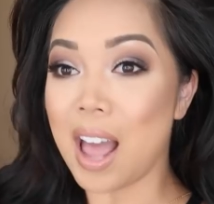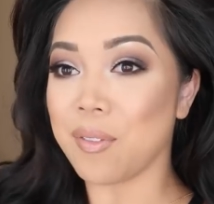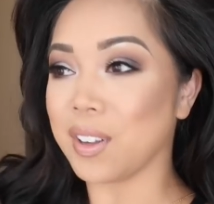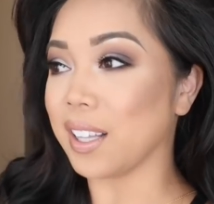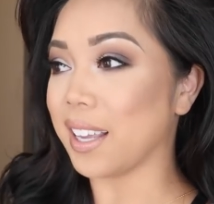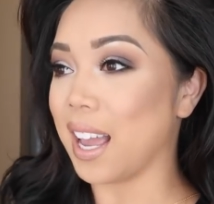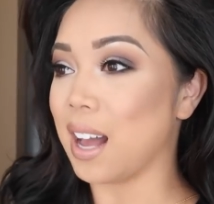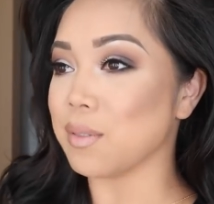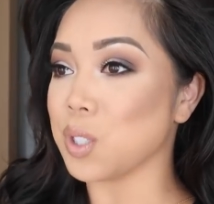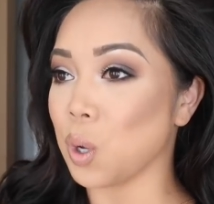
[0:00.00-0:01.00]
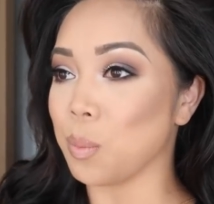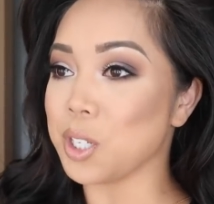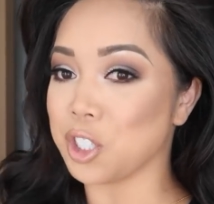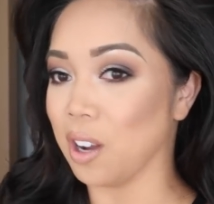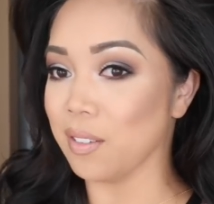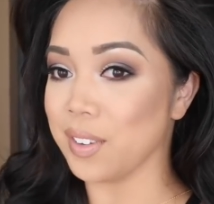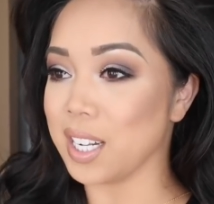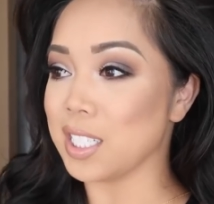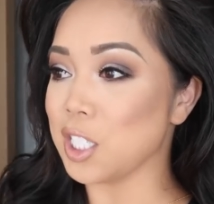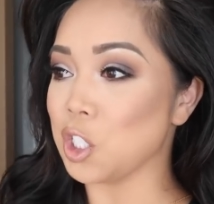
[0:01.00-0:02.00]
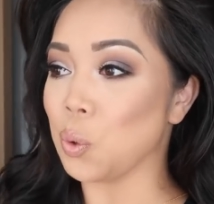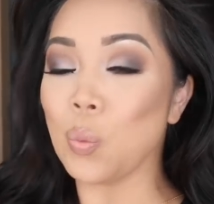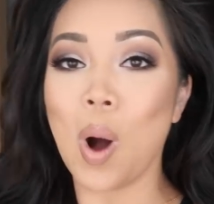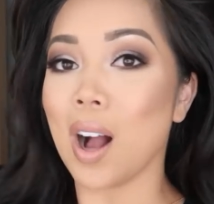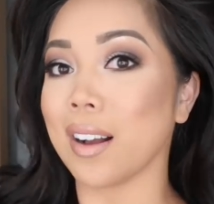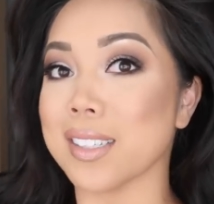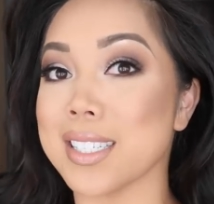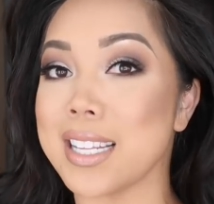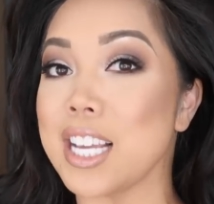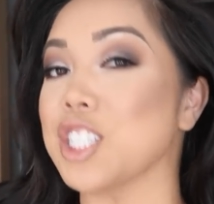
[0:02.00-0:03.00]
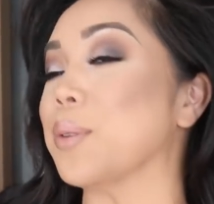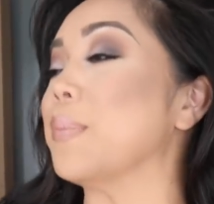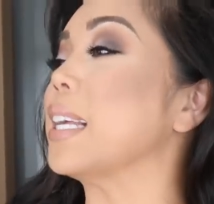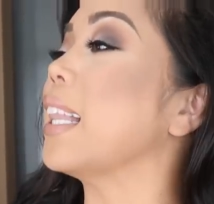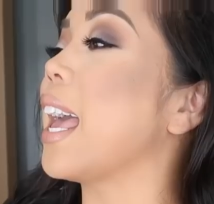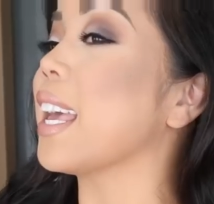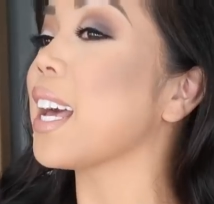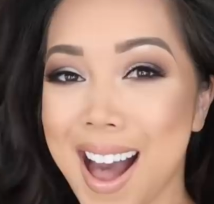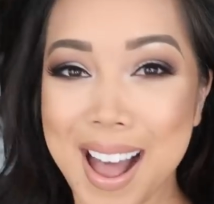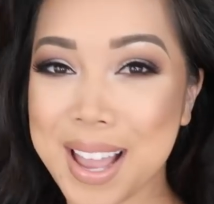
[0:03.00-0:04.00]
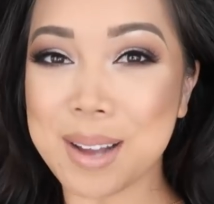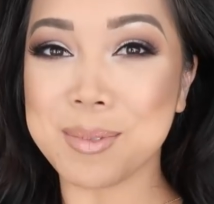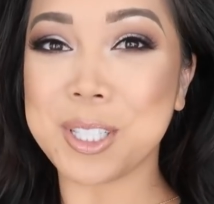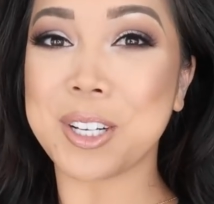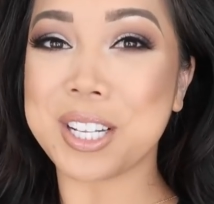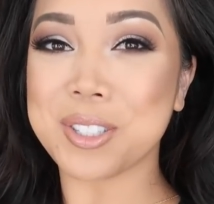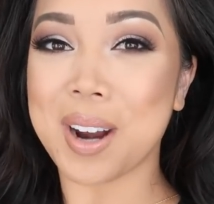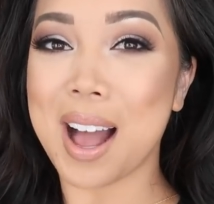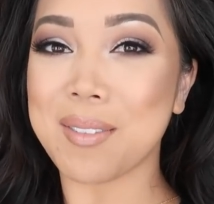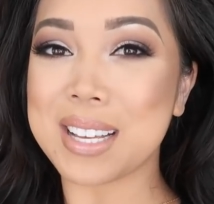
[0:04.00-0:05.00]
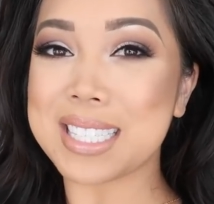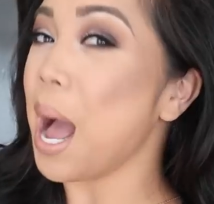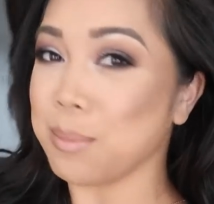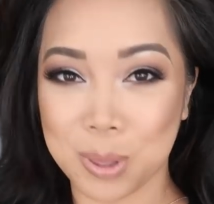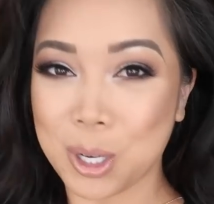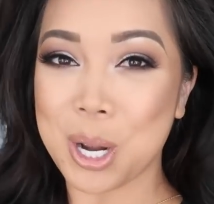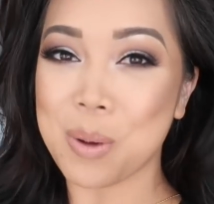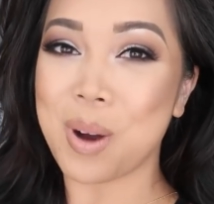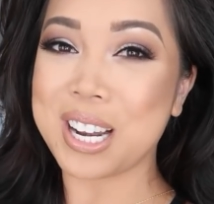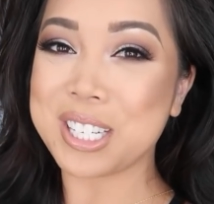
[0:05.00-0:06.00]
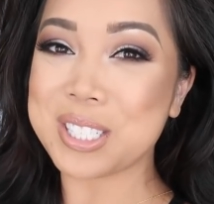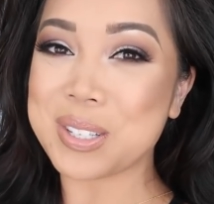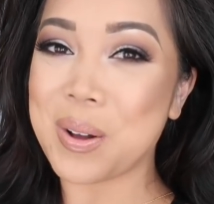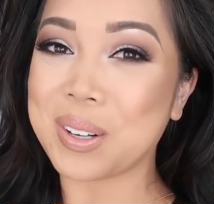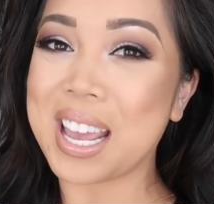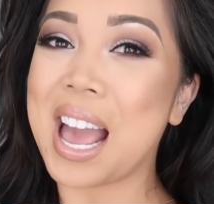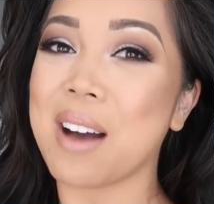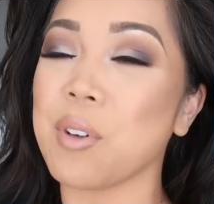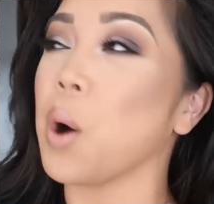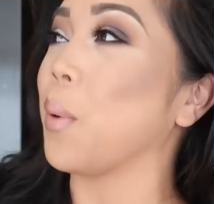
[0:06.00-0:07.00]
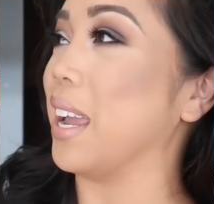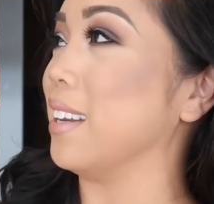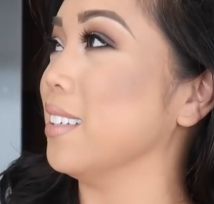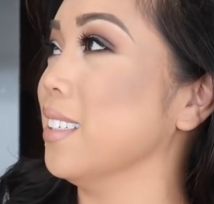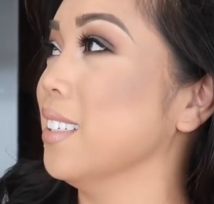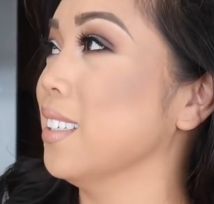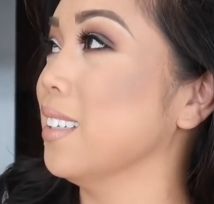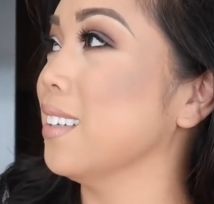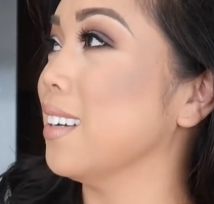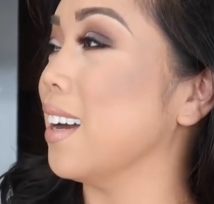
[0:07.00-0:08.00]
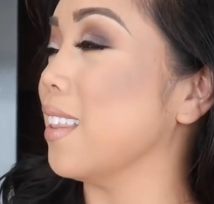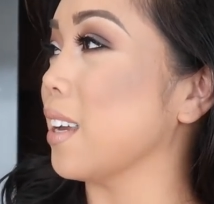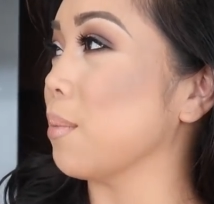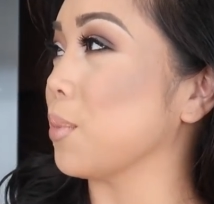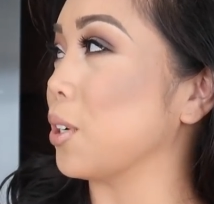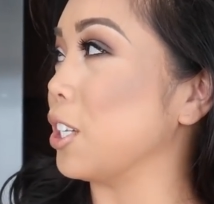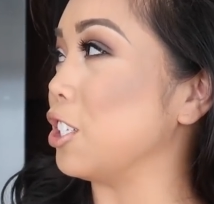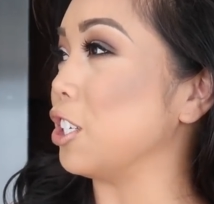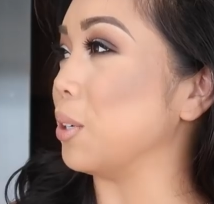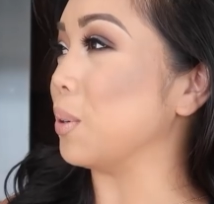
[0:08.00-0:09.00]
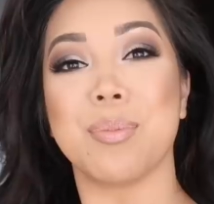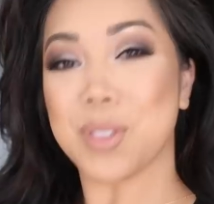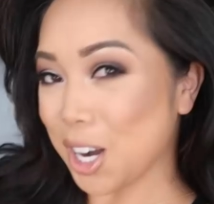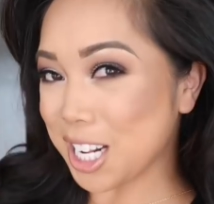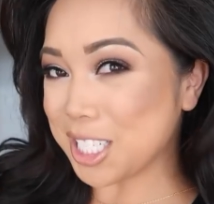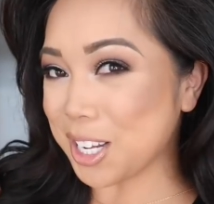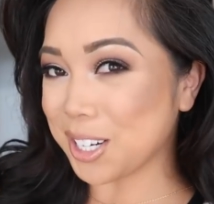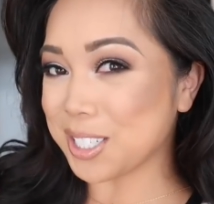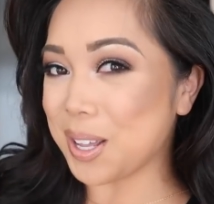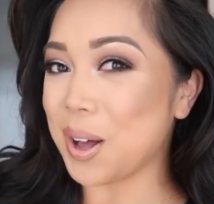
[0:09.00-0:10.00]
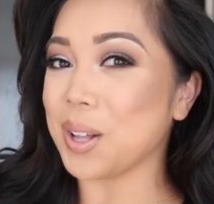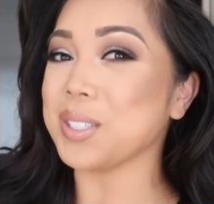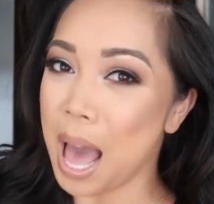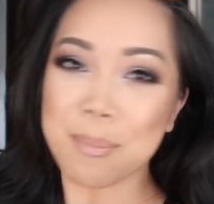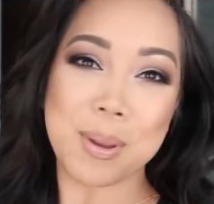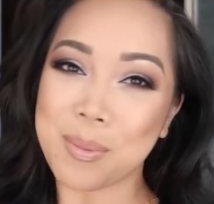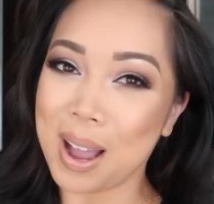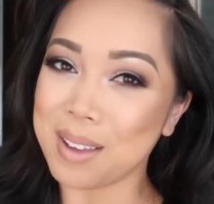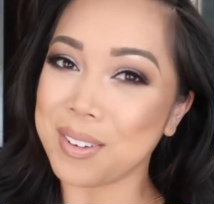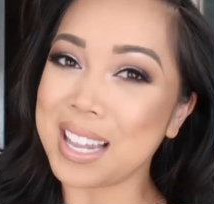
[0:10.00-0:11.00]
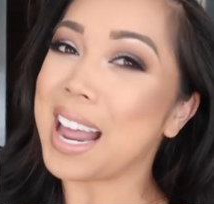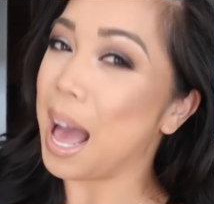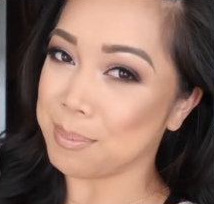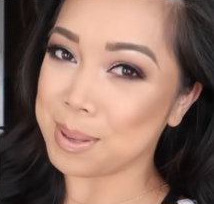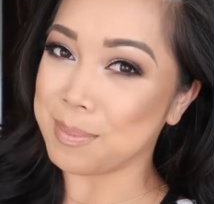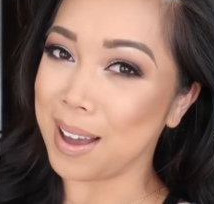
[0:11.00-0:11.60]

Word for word: I feel like I have so much confidence to walk on stage and be like, Hi, I'm Judy Travis. I'm 31 years old. I have, oh wait. I think I'm 32. I'm 32 years old, happy wife and happy